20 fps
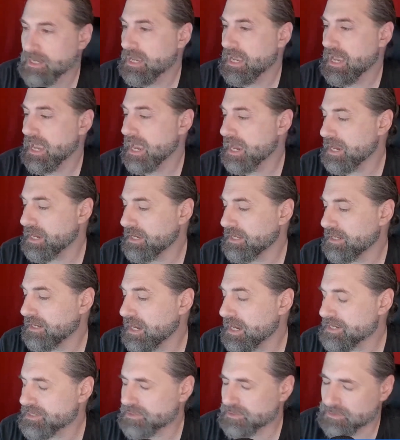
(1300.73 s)
and
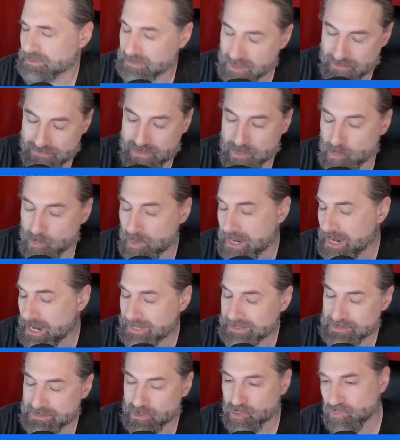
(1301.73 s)
I just love the way
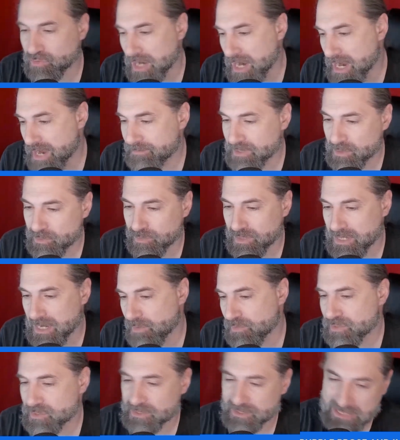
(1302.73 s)
I described it when I
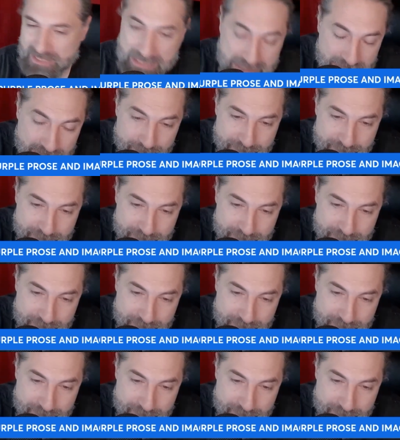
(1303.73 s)
was thinking